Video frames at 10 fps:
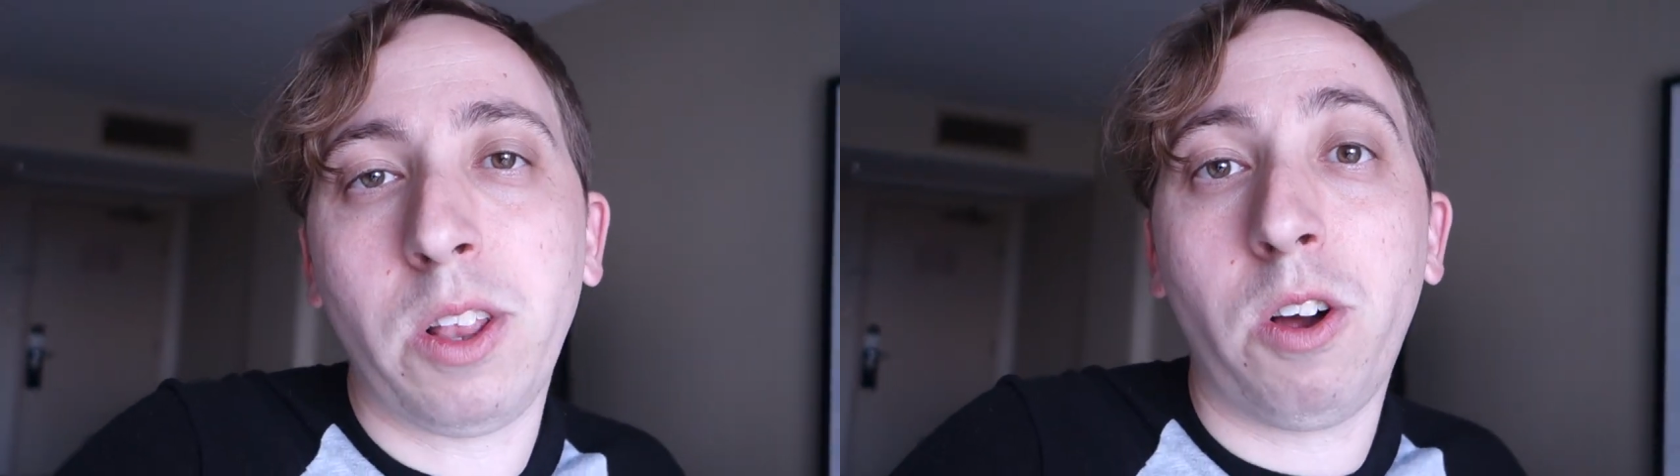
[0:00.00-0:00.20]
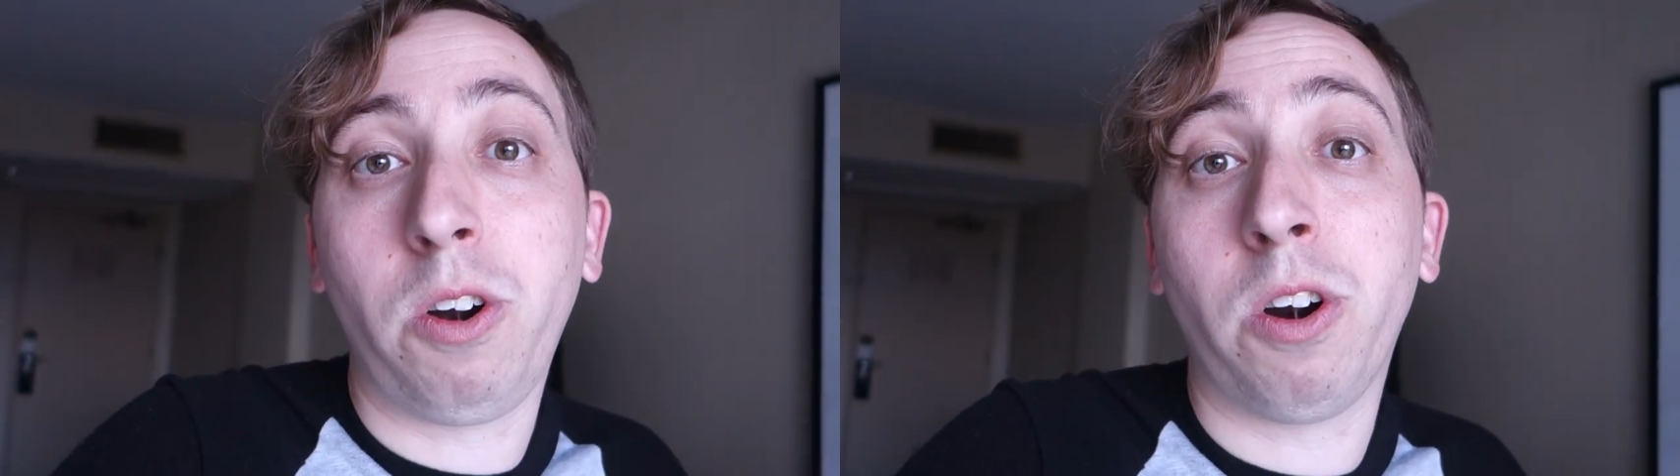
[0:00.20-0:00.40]

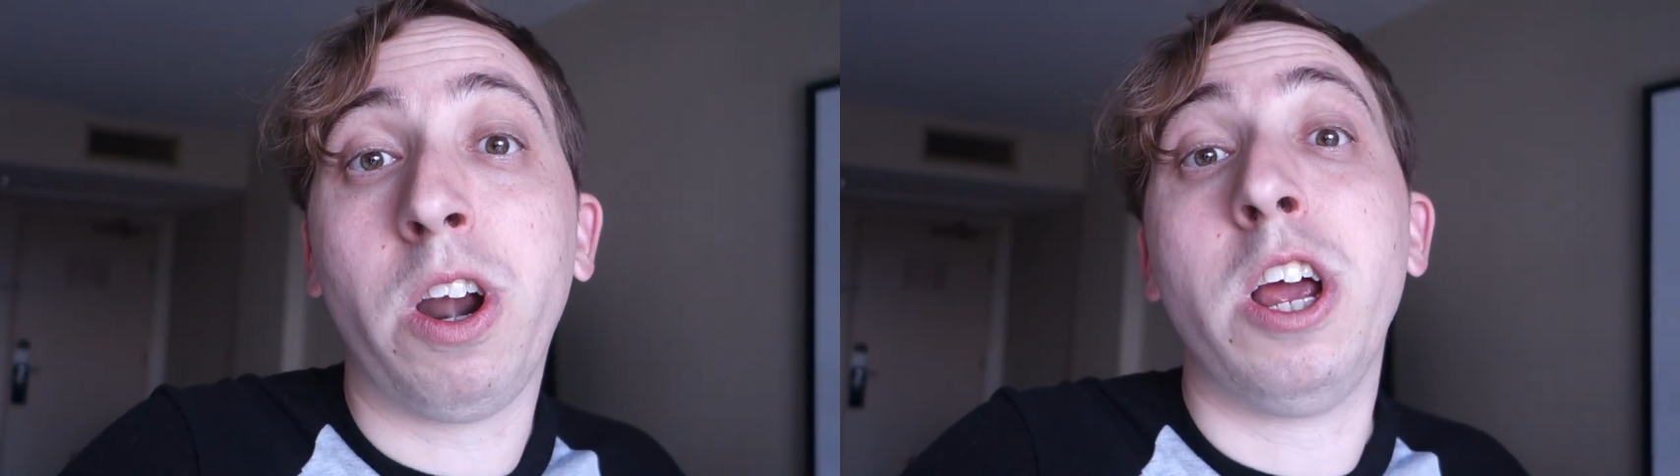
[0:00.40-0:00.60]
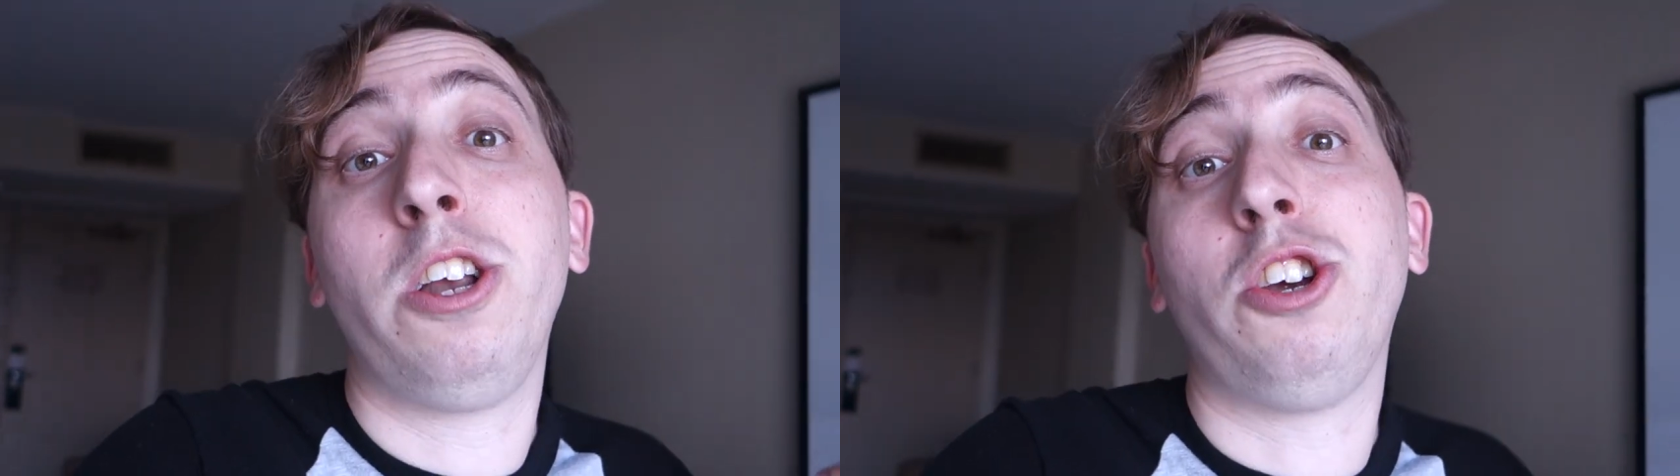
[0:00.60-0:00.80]
longer
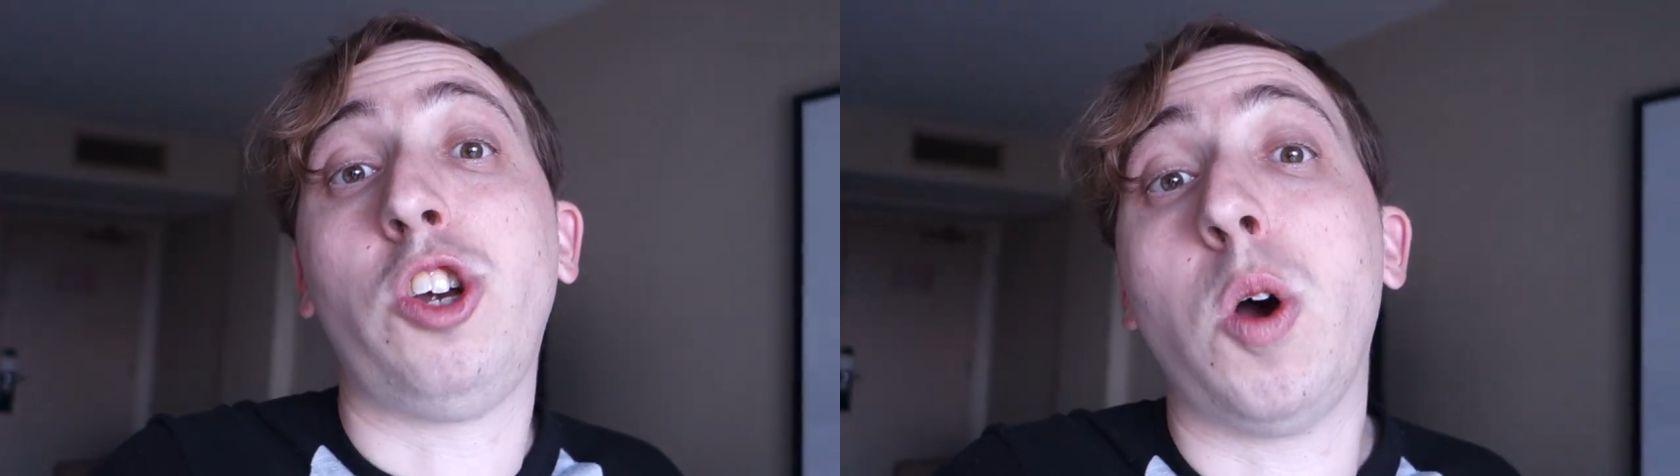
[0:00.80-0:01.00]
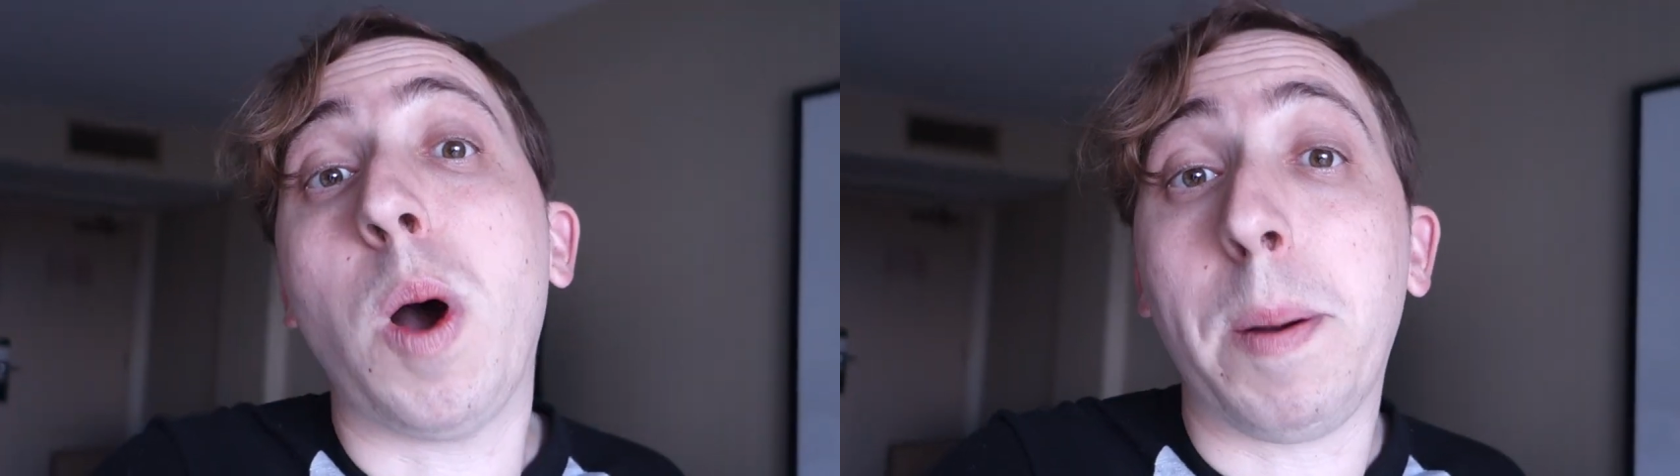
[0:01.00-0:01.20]
to
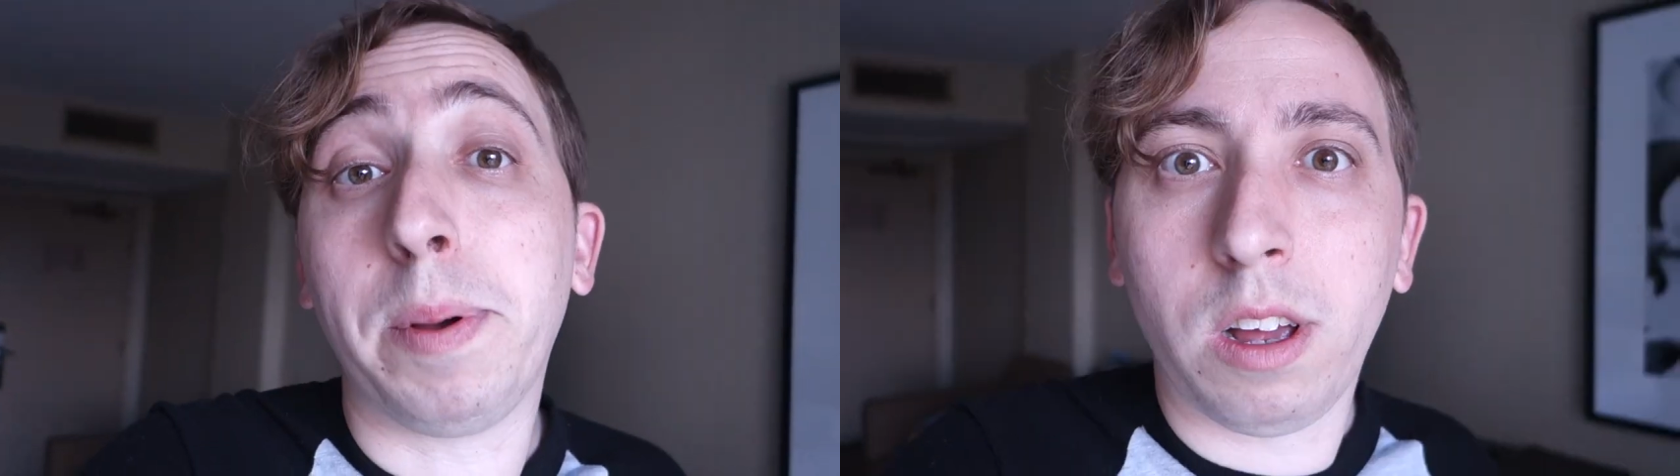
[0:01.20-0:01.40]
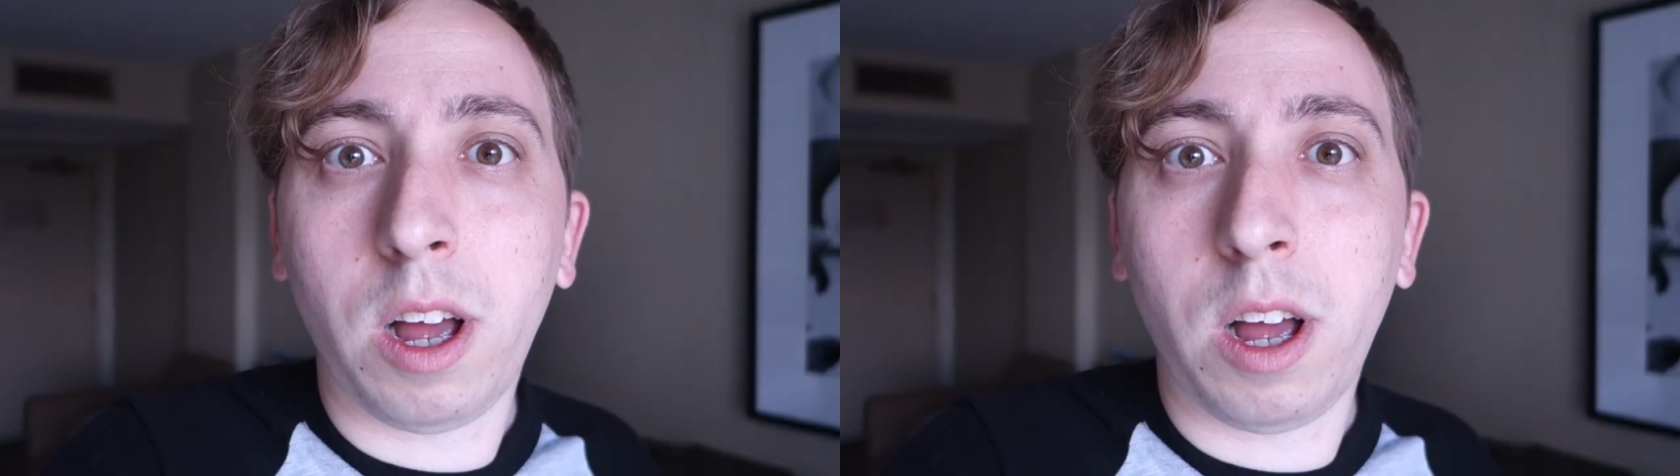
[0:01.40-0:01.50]
show up.